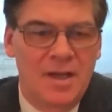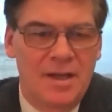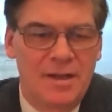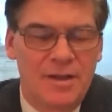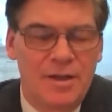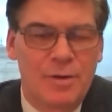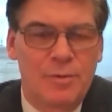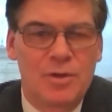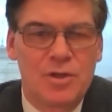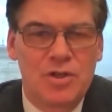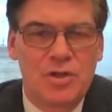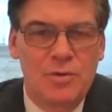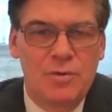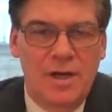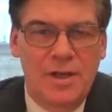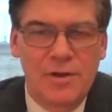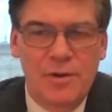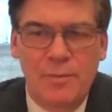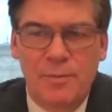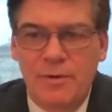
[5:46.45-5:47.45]
There were
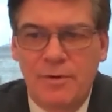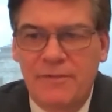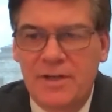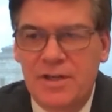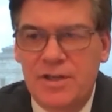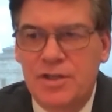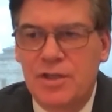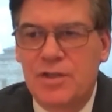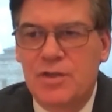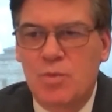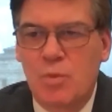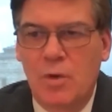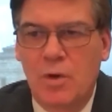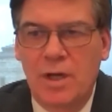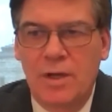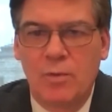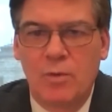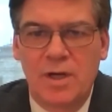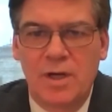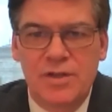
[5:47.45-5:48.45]
two other provisions.
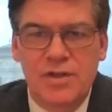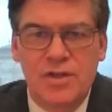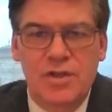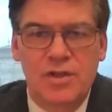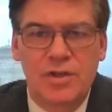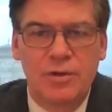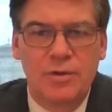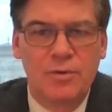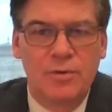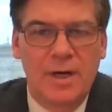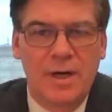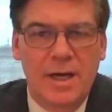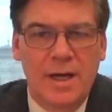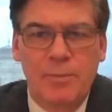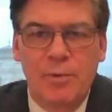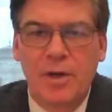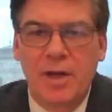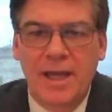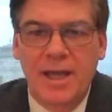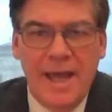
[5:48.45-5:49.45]
One was
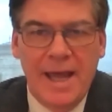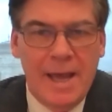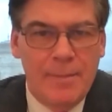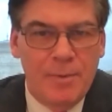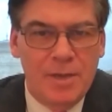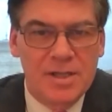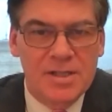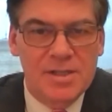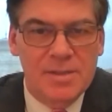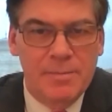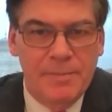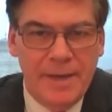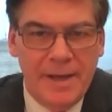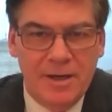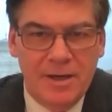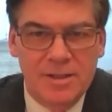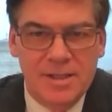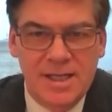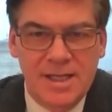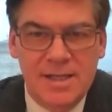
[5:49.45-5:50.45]
to put a cap on some
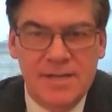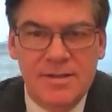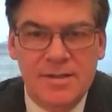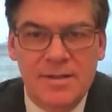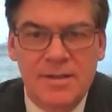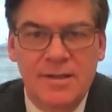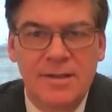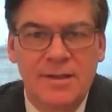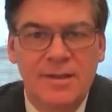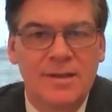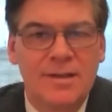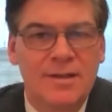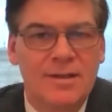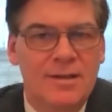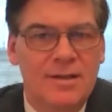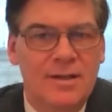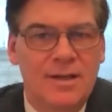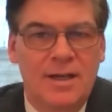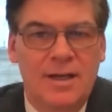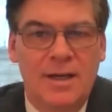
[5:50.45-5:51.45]
penalties.
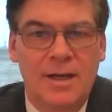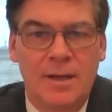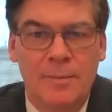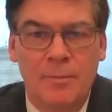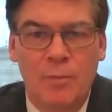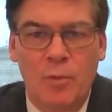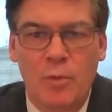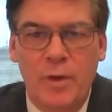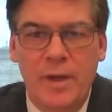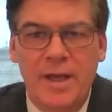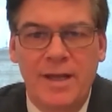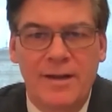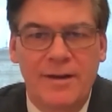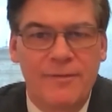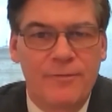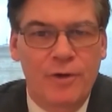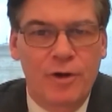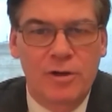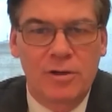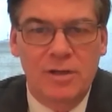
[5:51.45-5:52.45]
We
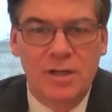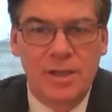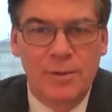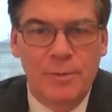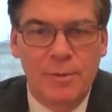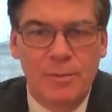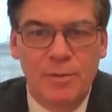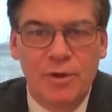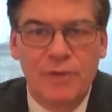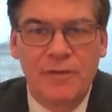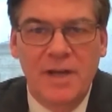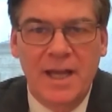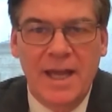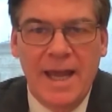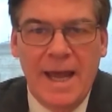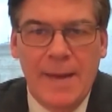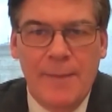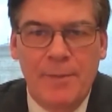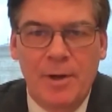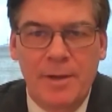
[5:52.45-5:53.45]
inadvertently removed a
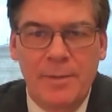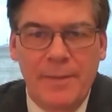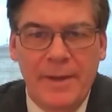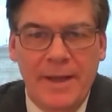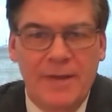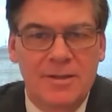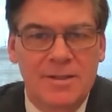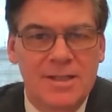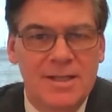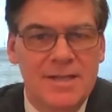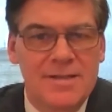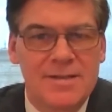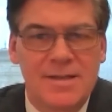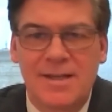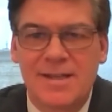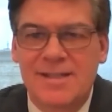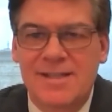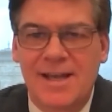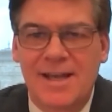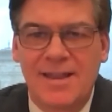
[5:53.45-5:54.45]
cap on penalties,
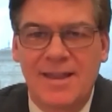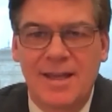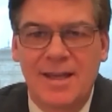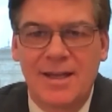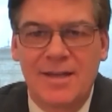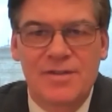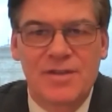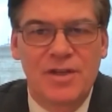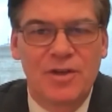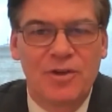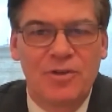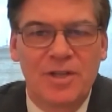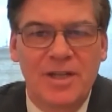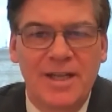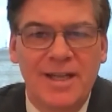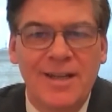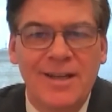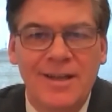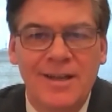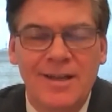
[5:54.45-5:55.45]
and this, I think, is the
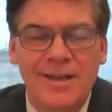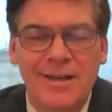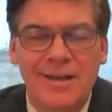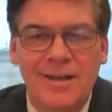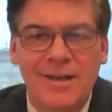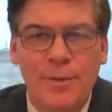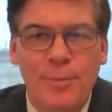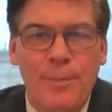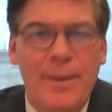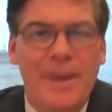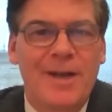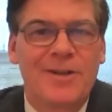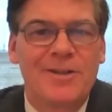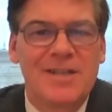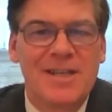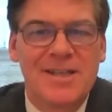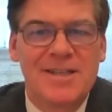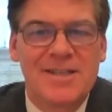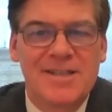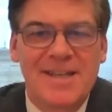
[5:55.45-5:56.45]
only
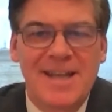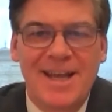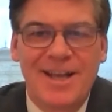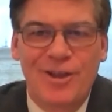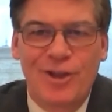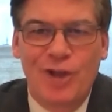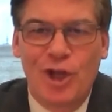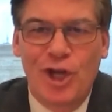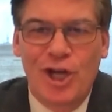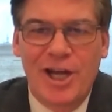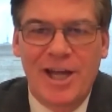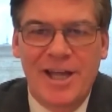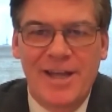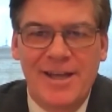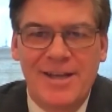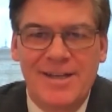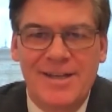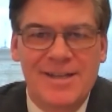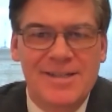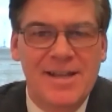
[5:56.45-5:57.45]
penalty in state law
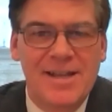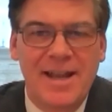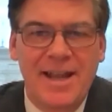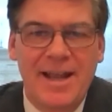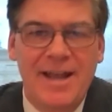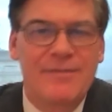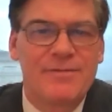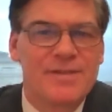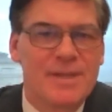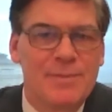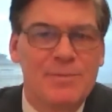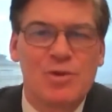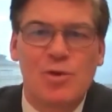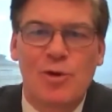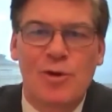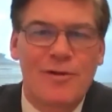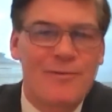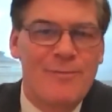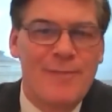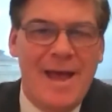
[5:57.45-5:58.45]
that doesn't have some
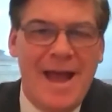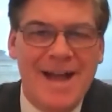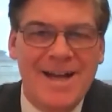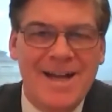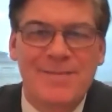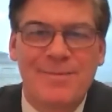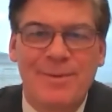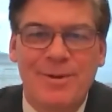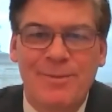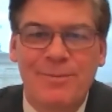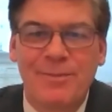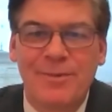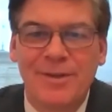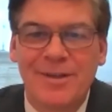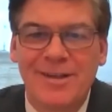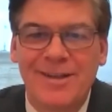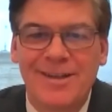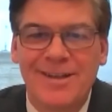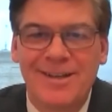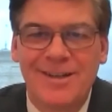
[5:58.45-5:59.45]
sort of maximum
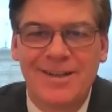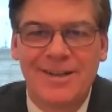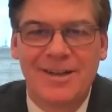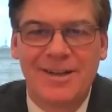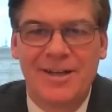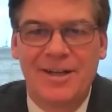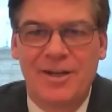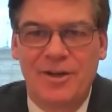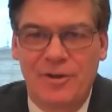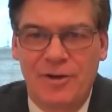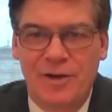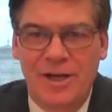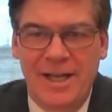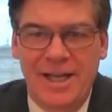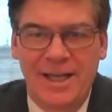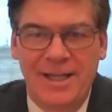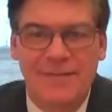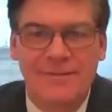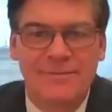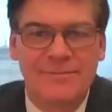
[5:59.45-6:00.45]
on
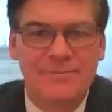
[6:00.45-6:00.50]
it.